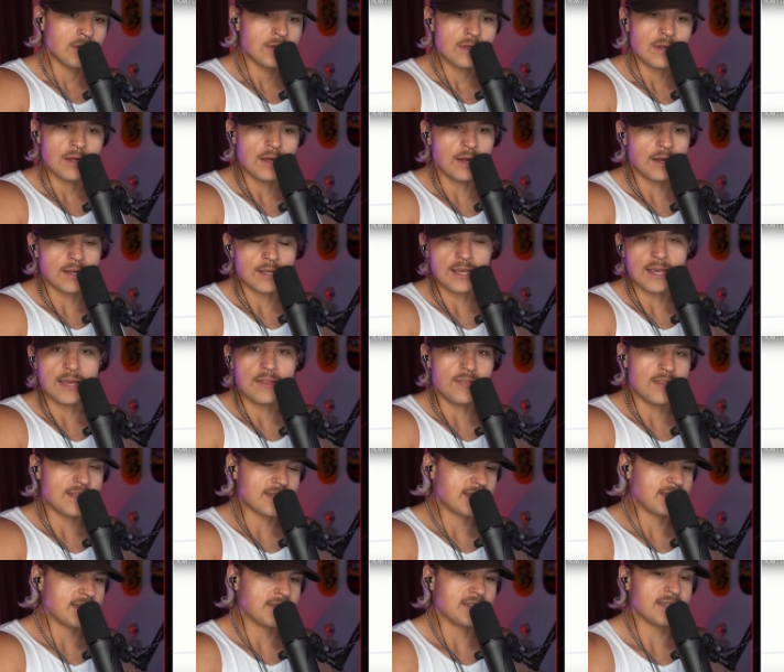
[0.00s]
Again,
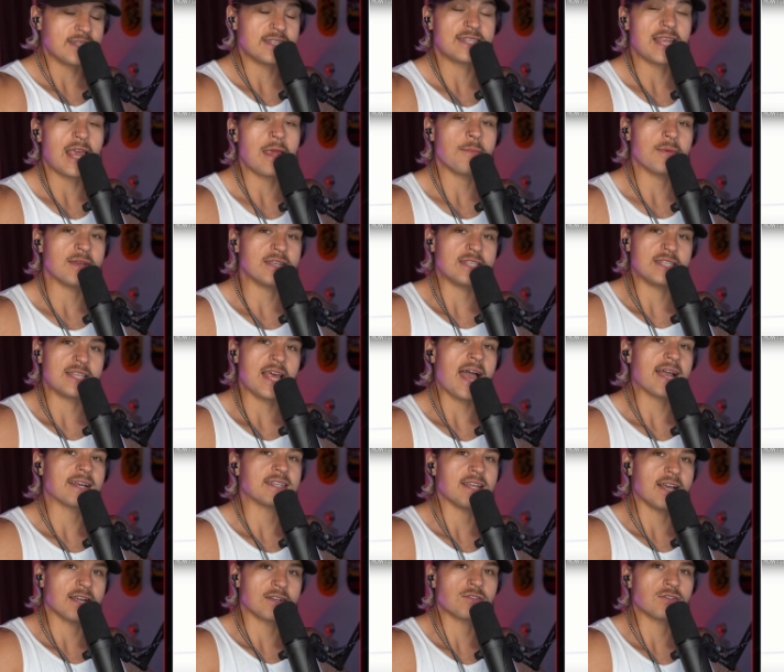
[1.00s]
this is the same
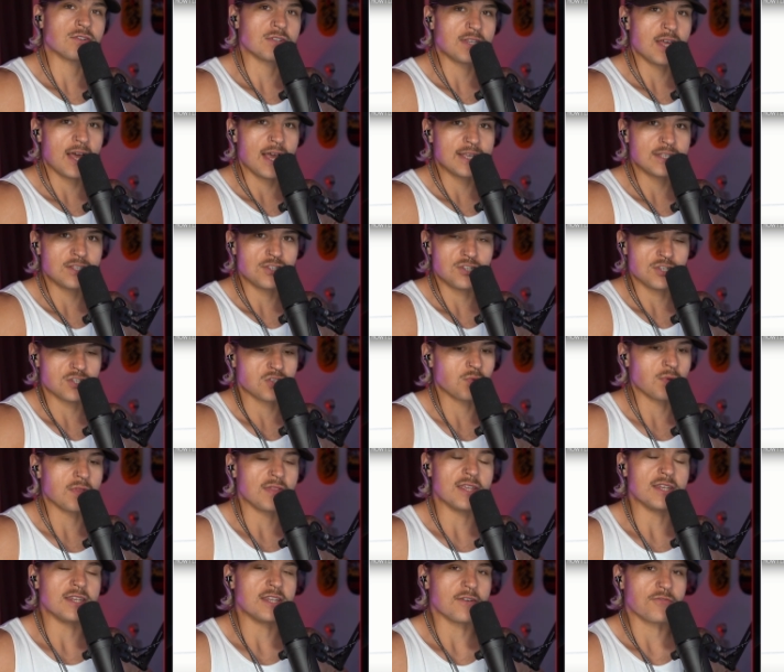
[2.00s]
exact exercise, just
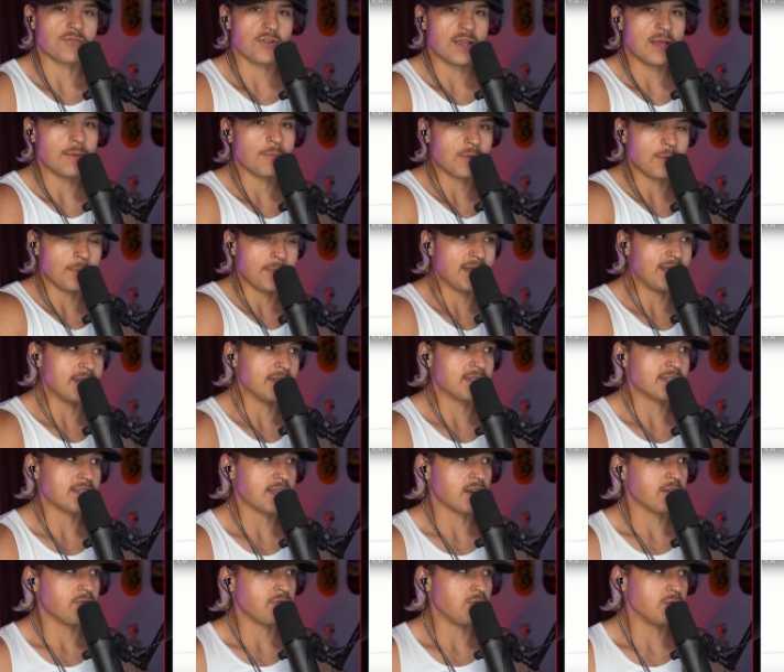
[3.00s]
with a different implement.
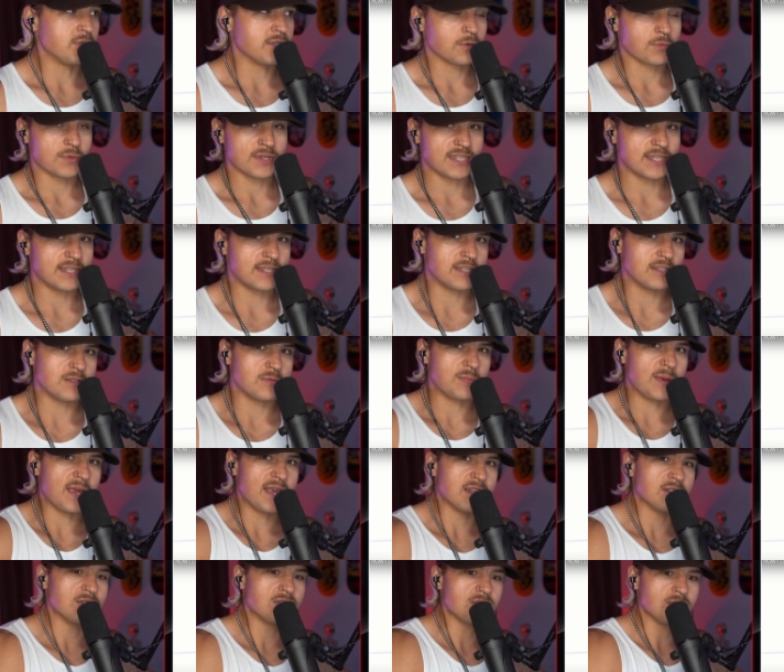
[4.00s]
Instead of using resistance
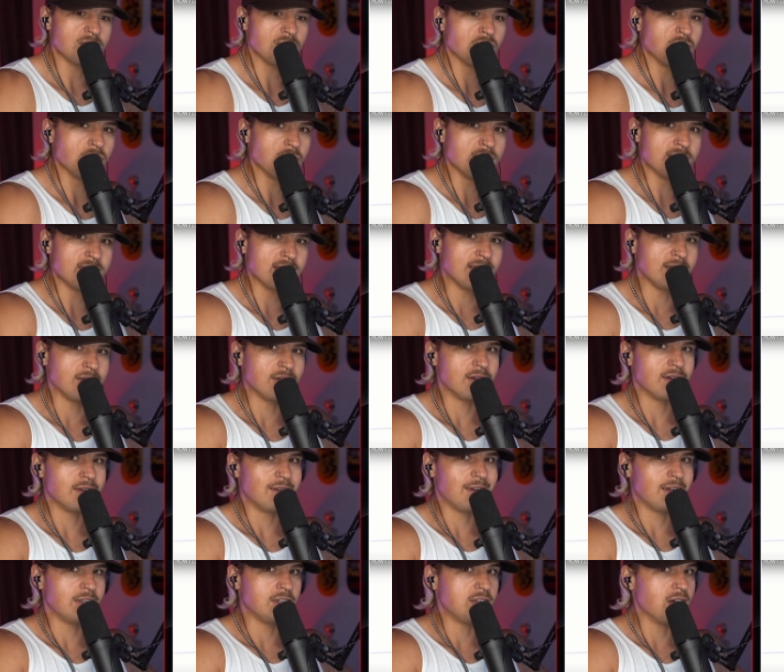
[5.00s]
bands, you're using
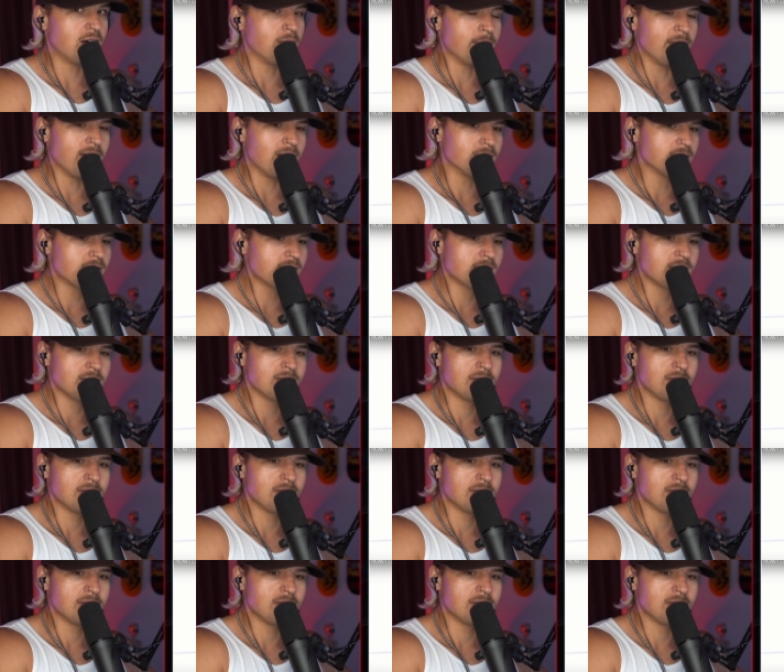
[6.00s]
dumbbells